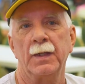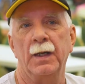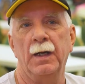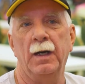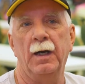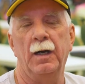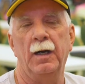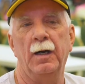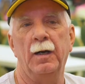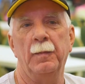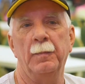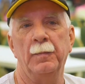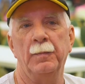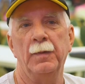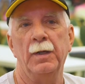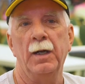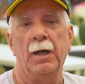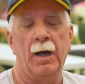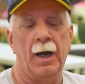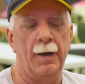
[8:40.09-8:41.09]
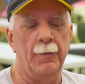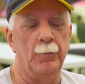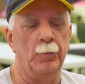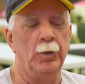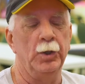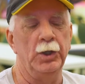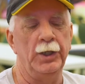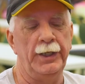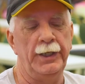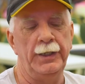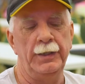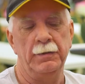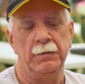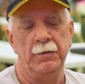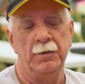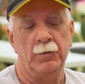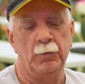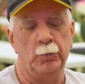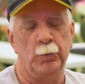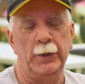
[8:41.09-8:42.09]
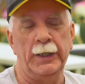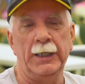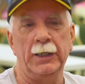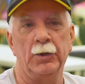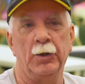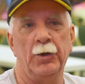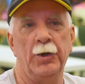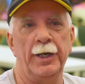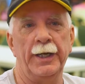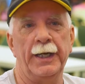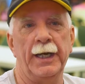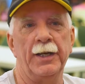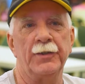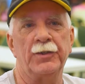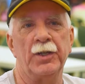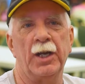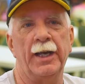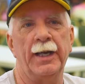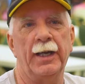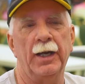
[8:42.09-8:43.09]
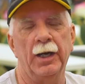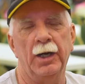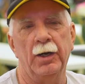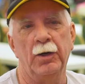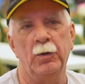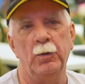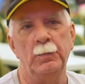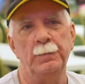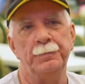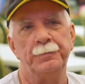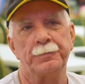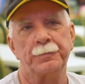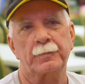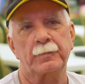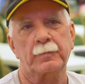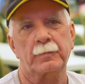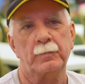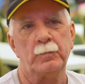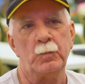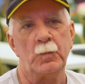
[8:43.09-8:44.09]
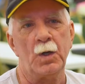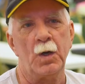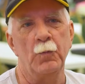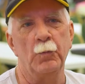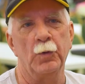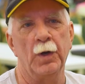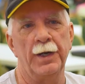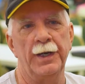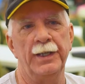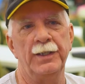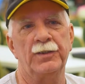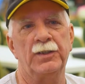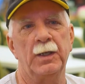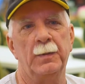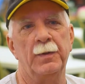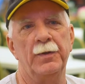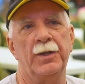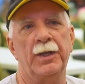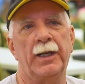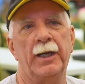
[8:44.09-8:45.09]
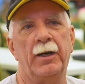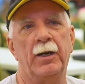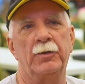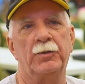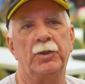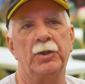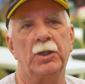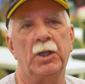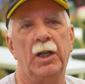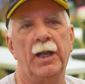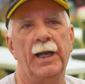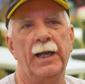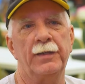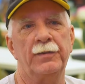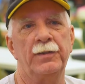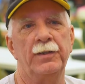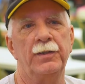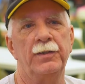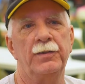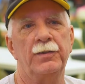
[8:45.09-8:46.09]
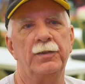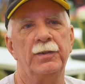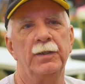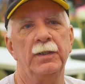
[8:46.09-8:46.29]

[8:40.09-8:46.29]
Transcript: I'm really relearning as I go, running some of the character classes.